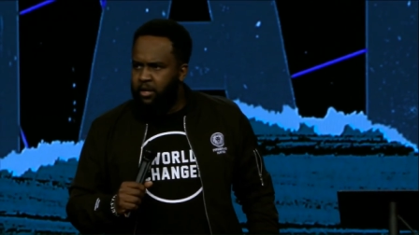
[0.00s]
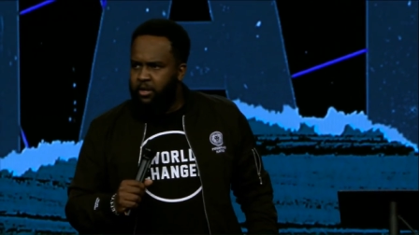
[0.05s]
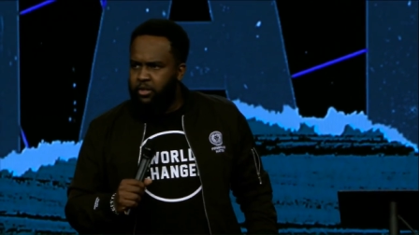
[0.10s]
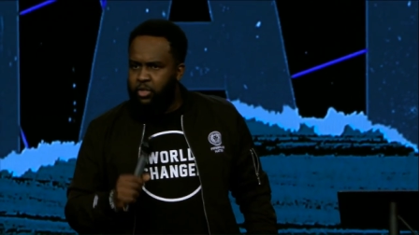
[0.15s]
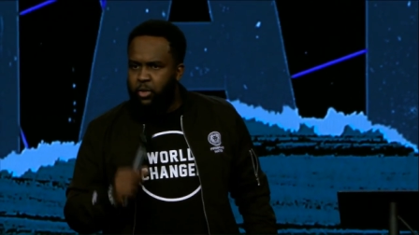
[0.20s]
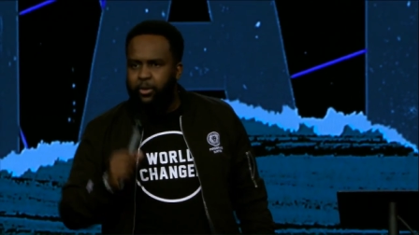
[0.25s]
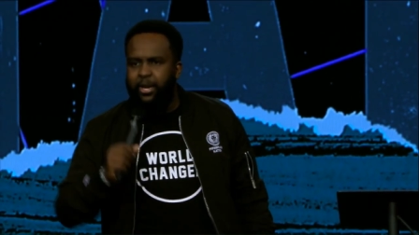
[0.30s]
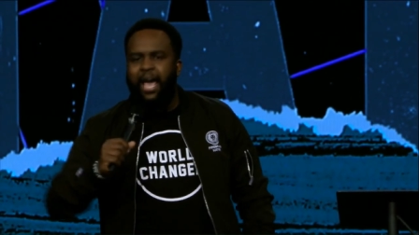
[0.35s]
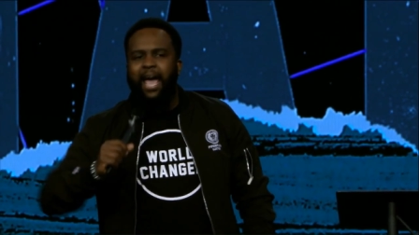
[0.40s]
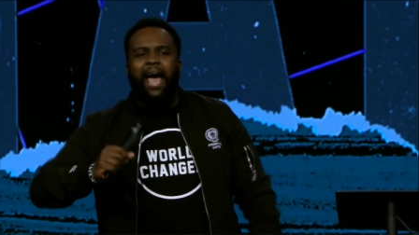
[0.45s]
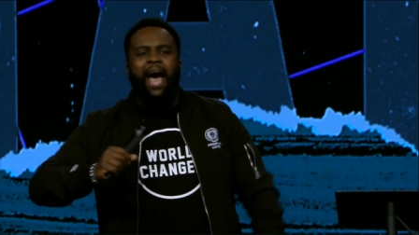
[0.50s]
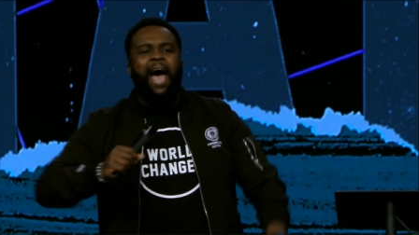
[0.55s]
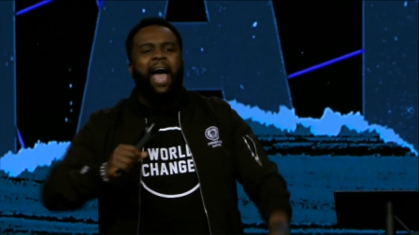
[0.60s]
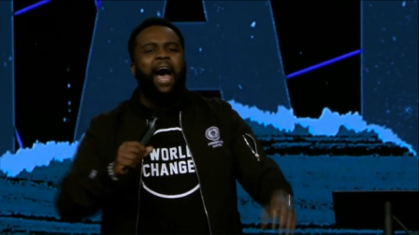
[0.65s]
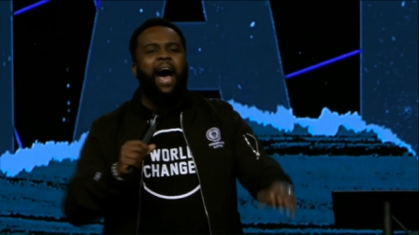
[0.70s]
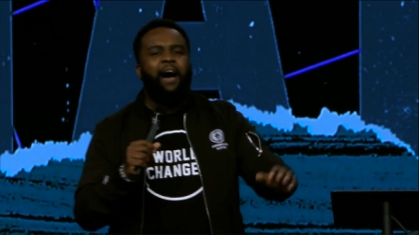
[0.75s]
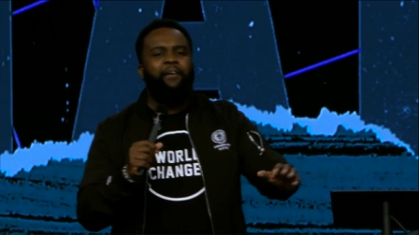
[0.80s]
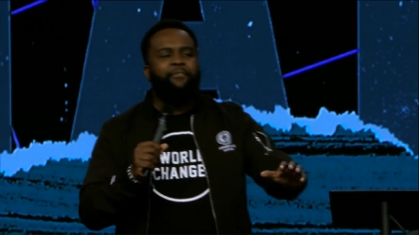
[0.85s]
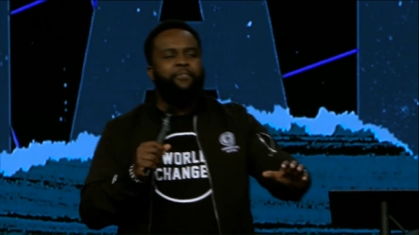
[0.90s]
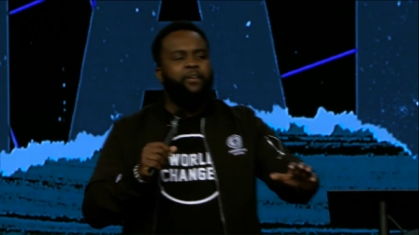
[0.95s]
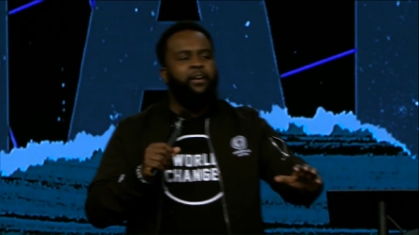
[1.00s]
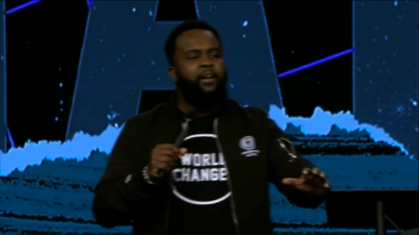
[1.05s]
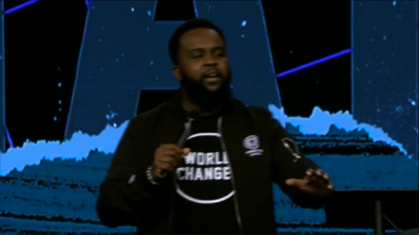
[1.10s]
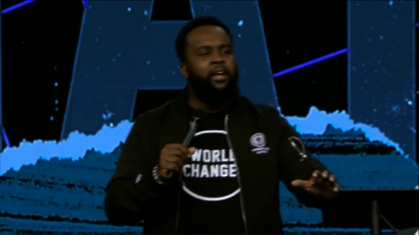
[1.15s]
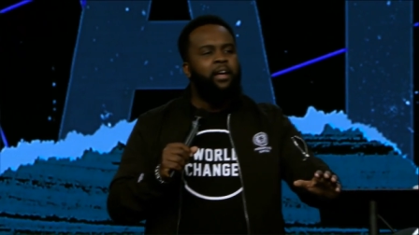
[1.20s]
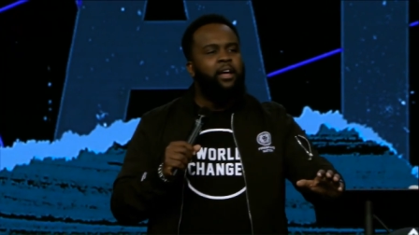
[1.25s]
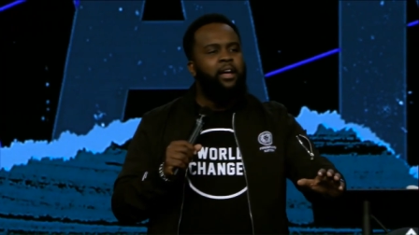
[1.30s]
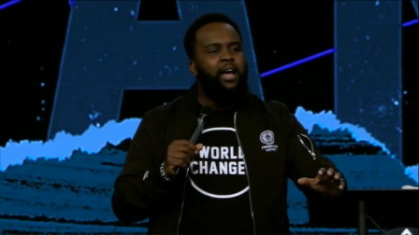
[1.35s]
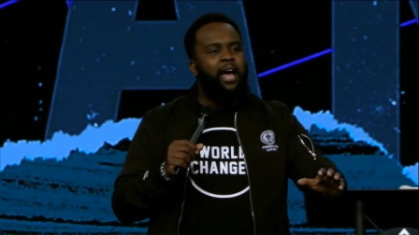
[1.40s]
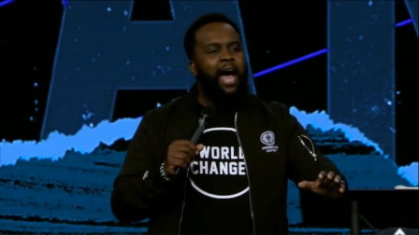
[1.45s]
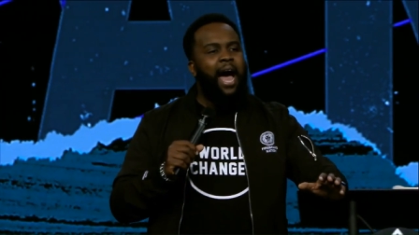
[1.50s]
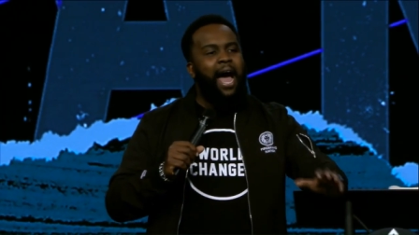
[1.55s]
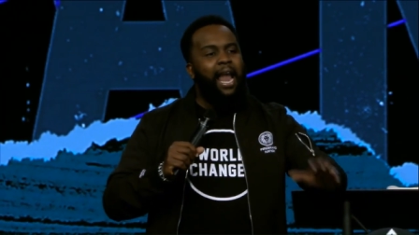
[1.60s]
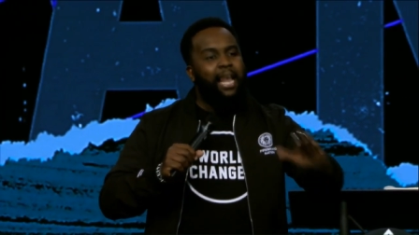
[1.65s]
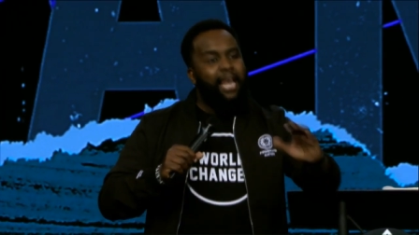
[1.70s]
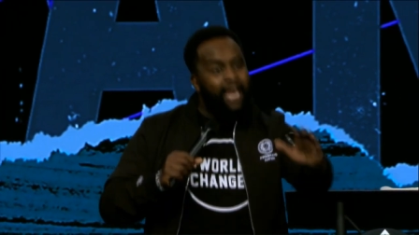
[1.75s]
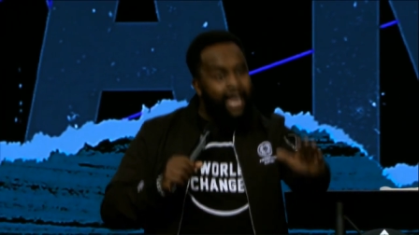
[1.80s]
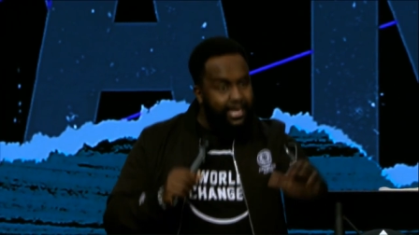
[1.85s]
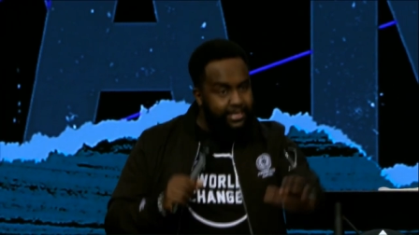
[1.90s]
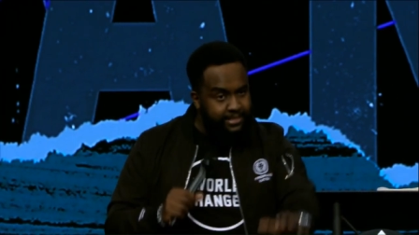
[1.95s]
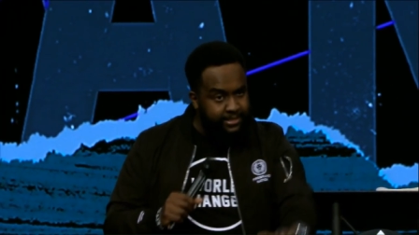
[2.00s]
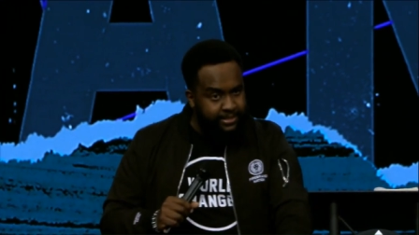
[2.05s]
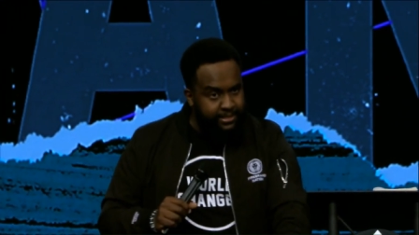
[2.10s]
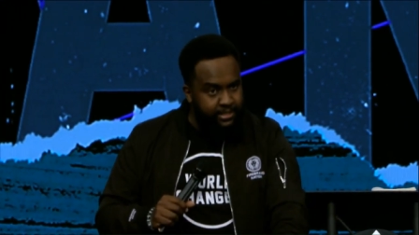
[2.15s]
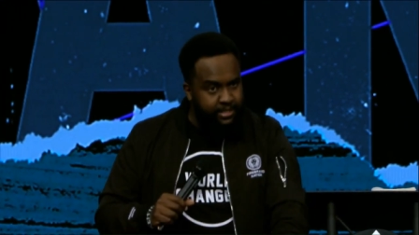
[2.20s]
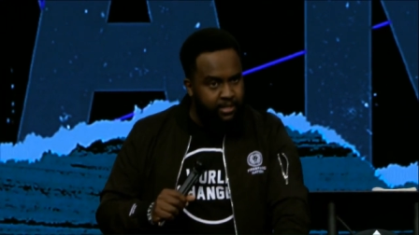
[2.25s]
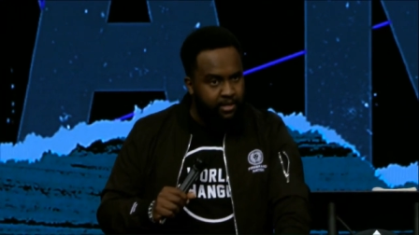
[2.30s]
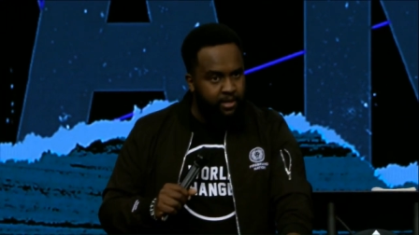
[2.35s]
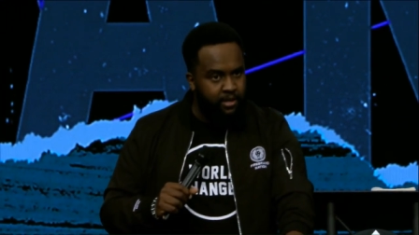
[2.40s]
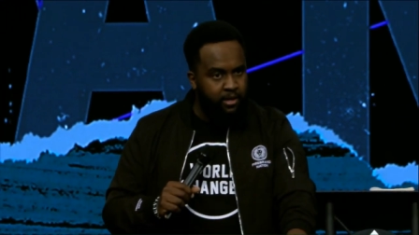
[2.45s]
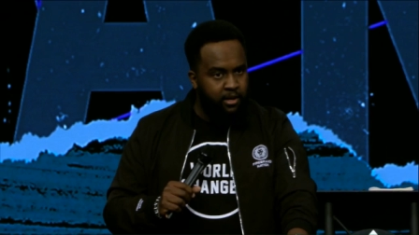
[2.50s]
Today, I have a list